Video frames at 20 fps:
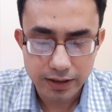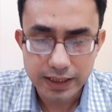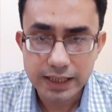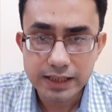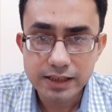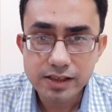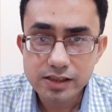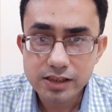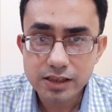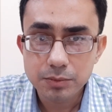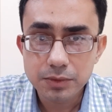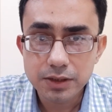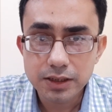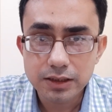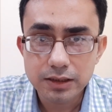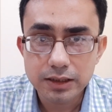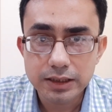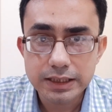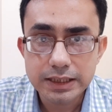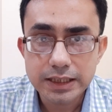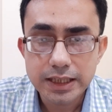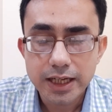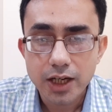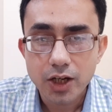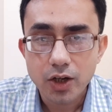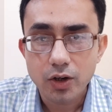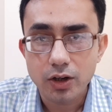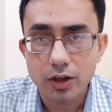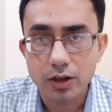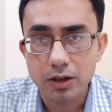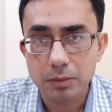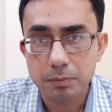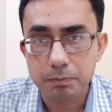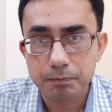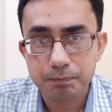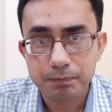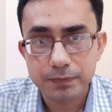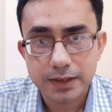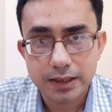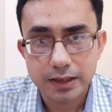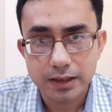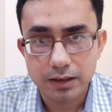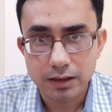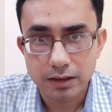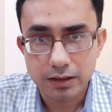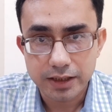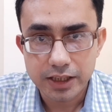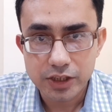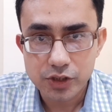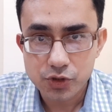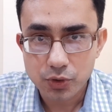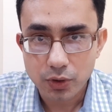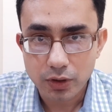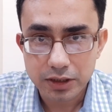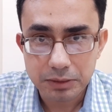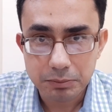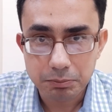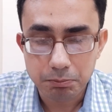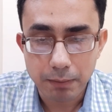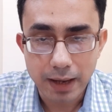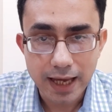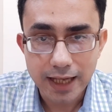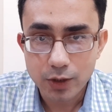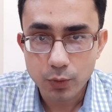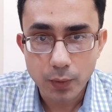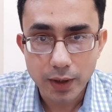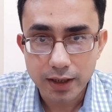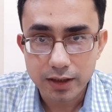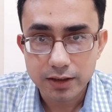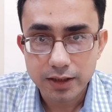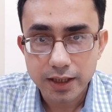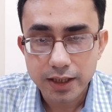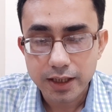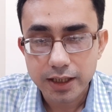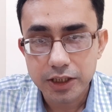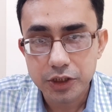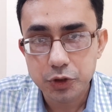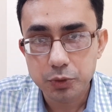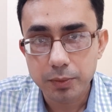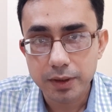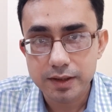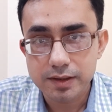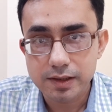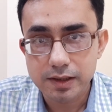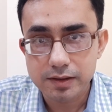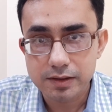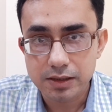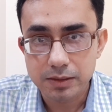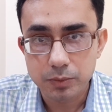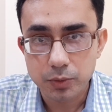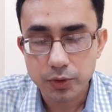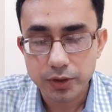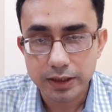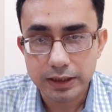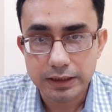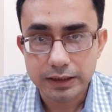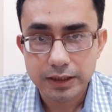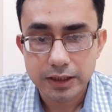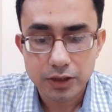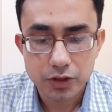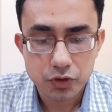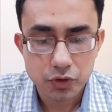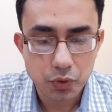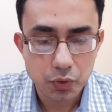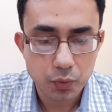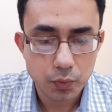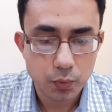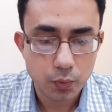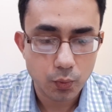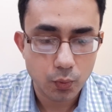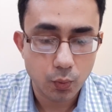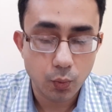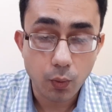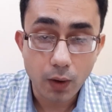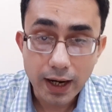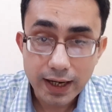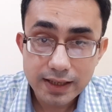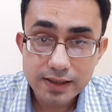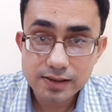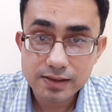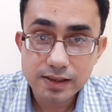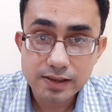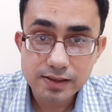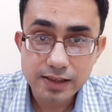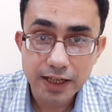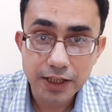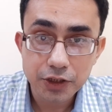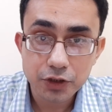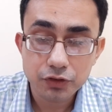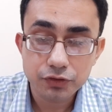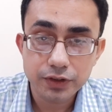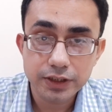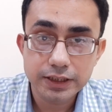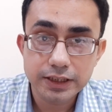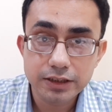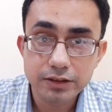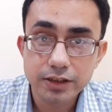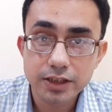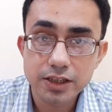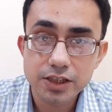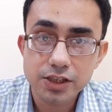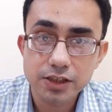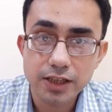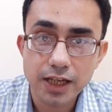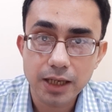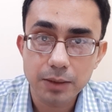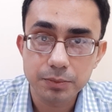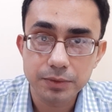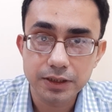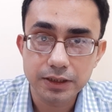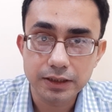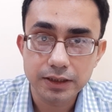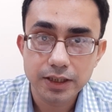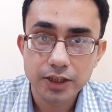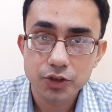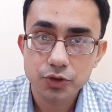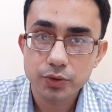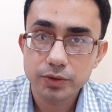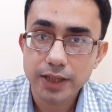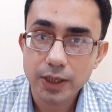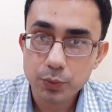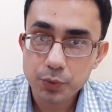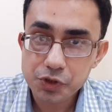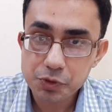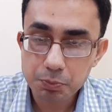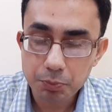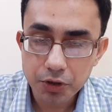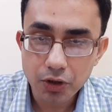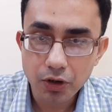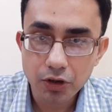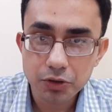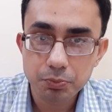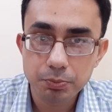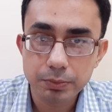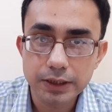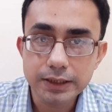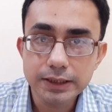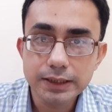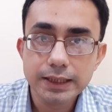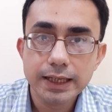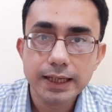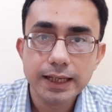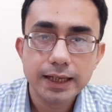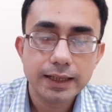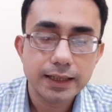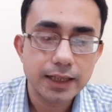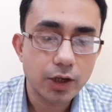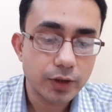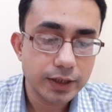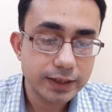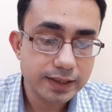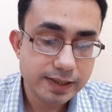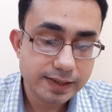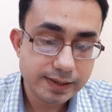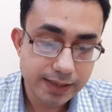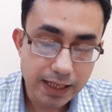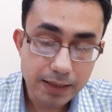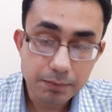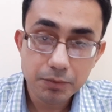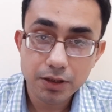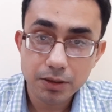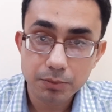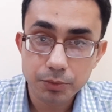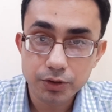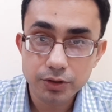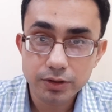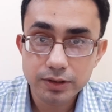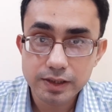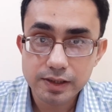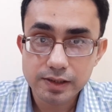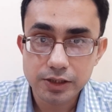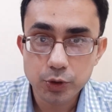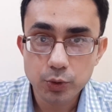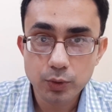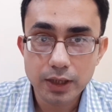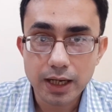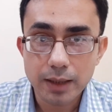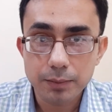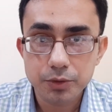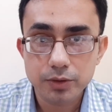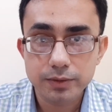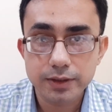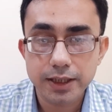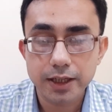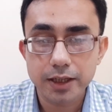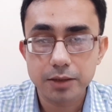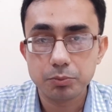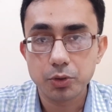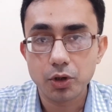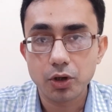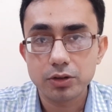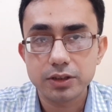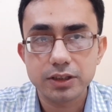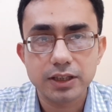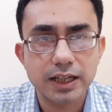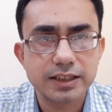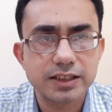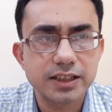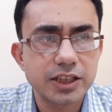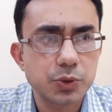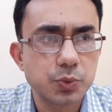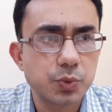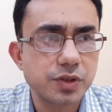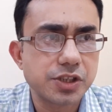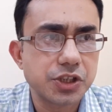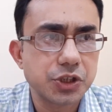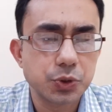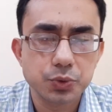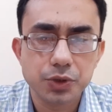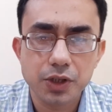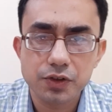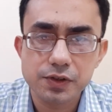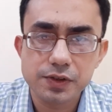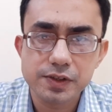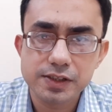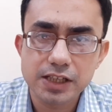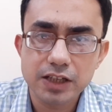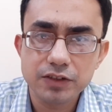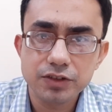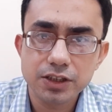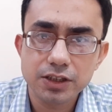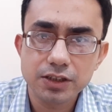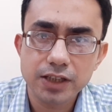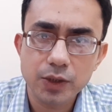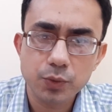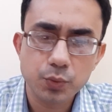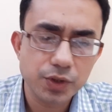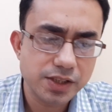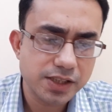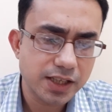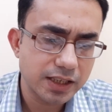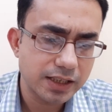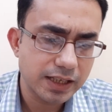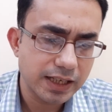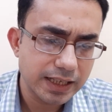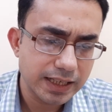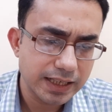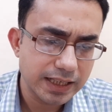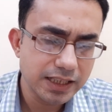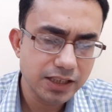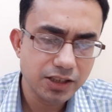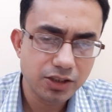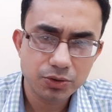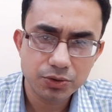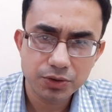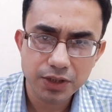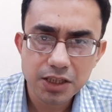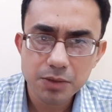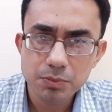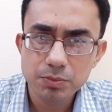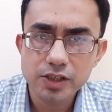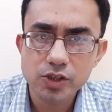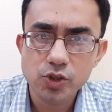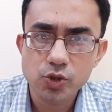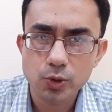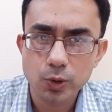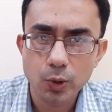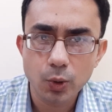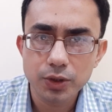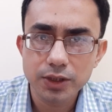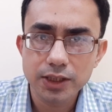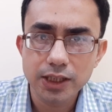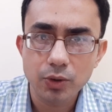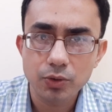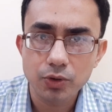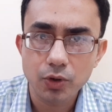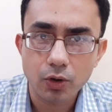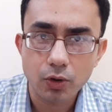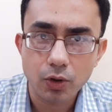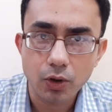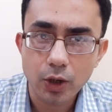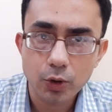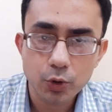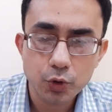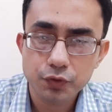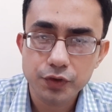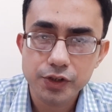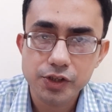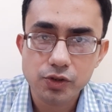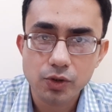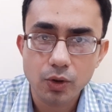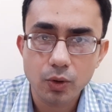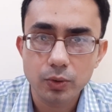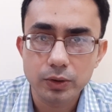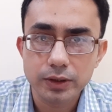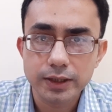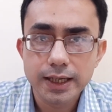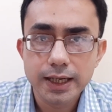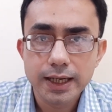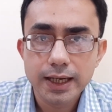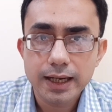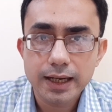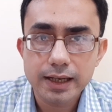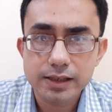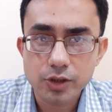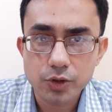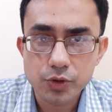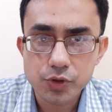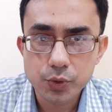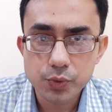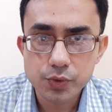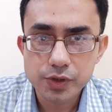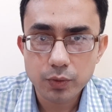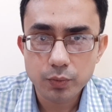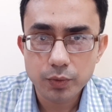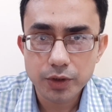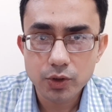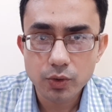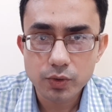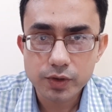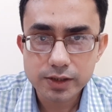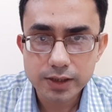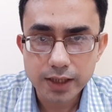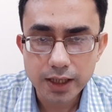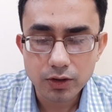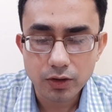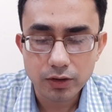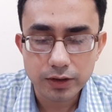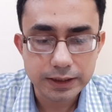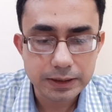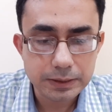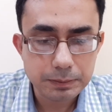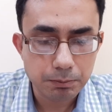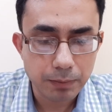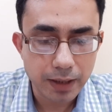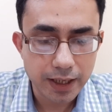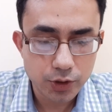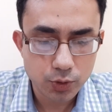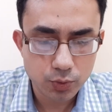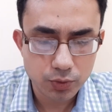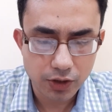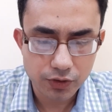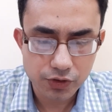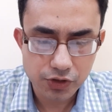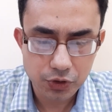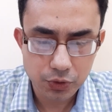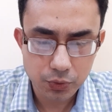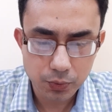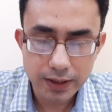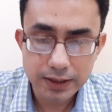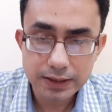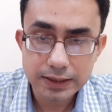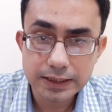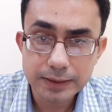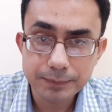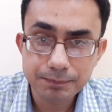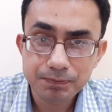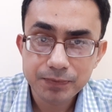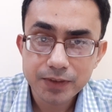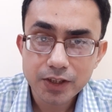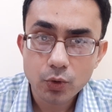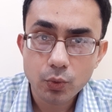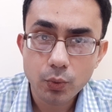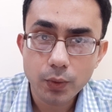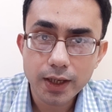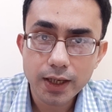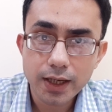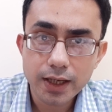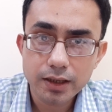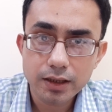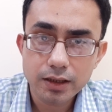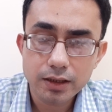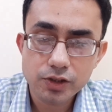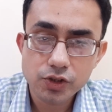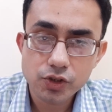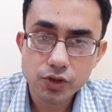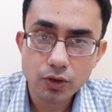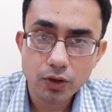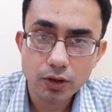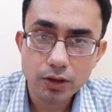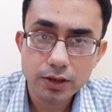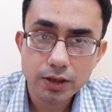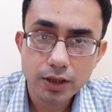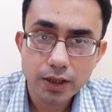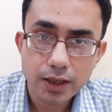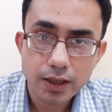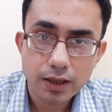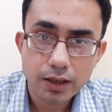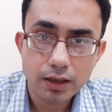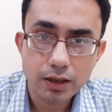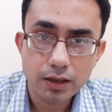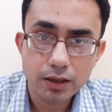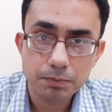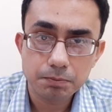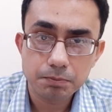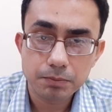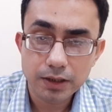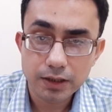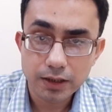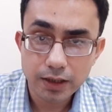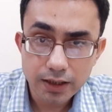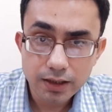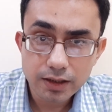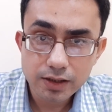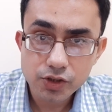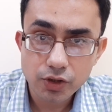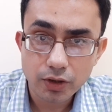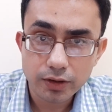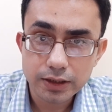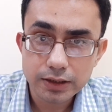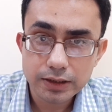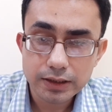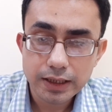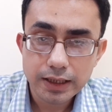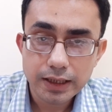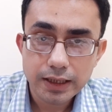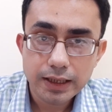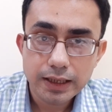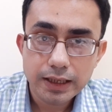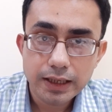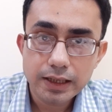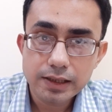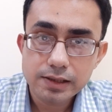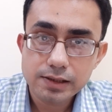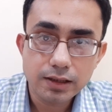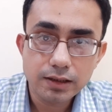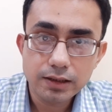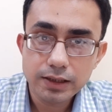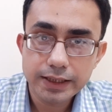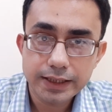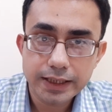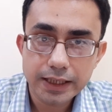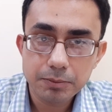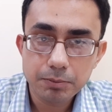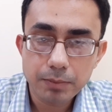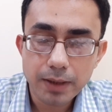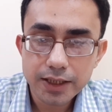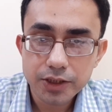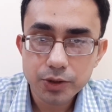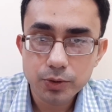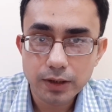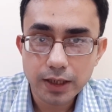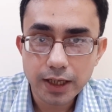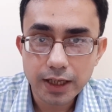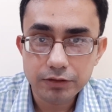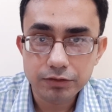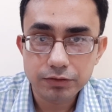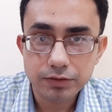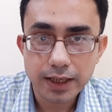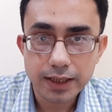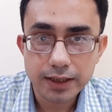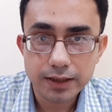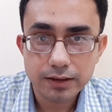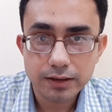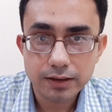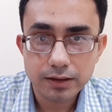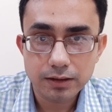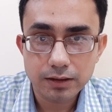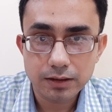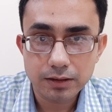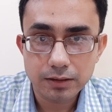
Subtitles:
indiscriminately installing malware into my system. Okay, so why is this kind of a degradation happening? So that was beyond me. Now, in the same computer, this new laptop that I had brought, I think it was in 2017, and which had incredibly slowed down out of its own as I was using Windows 10 on it by 2020, when I installed Linux on it, it suddenly came back to life. Like,